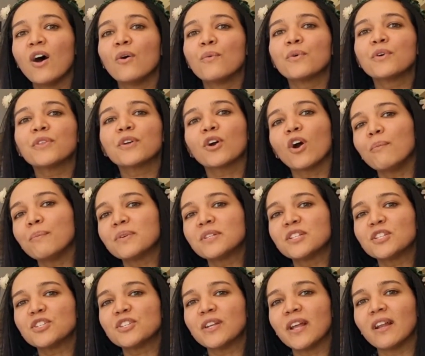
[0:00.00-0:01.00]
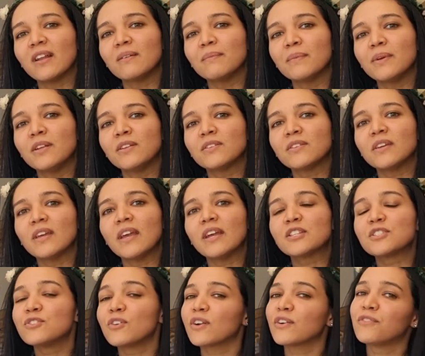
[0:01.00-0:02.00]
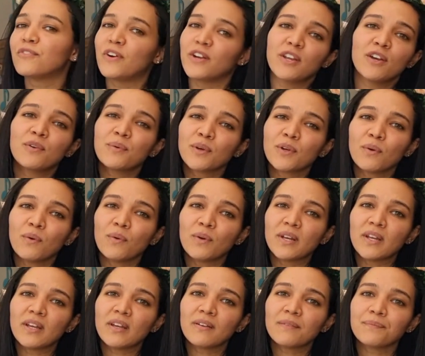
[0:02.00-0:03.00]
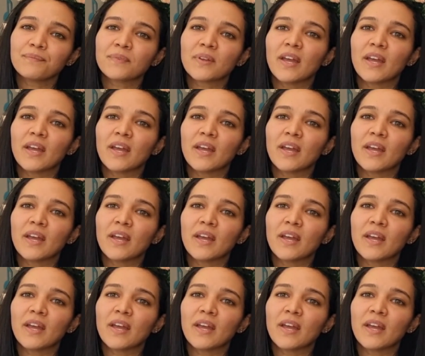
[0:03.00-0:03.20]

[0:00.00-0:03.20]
With the composition element, it's not a video recording,